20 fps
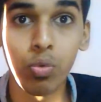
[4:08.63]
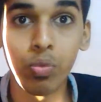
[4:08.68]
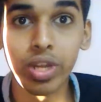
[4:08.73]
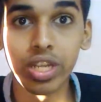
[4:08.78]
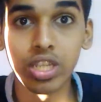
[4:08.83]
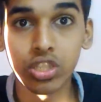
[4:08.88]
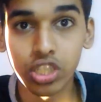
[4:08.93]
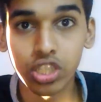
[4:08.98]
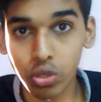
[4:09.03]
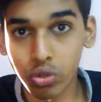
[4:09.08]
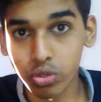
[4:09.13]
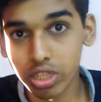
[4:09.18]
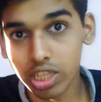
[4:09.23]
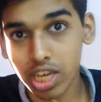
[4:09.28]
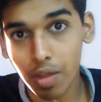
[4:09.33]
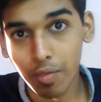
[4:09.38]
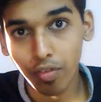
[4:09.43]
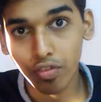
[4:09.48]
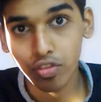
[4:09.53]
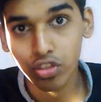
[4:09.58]
will win 2 0
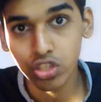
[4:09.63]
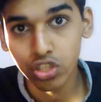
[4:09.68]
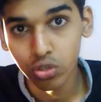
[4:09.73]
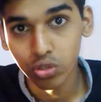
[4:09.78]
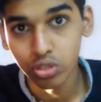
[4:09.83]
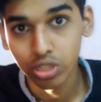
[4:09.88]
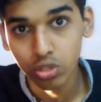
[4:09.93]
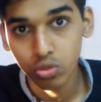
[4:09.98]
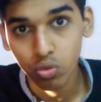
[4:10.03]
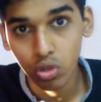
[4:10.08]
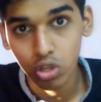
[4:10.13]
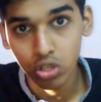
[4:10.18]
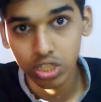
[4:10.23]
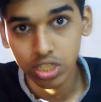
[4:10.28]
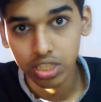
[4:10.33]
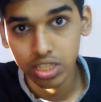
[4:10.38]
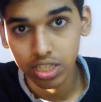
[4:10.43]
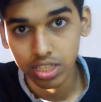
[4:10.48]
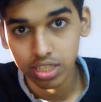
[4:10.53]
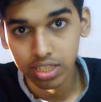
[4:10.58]
like 2 0 Swansea
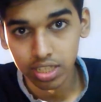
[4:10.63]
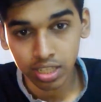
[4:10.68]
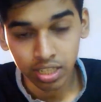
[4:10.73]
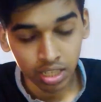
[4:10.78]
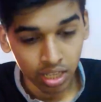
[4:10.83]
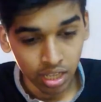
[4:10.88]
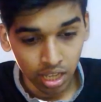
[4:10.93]
City.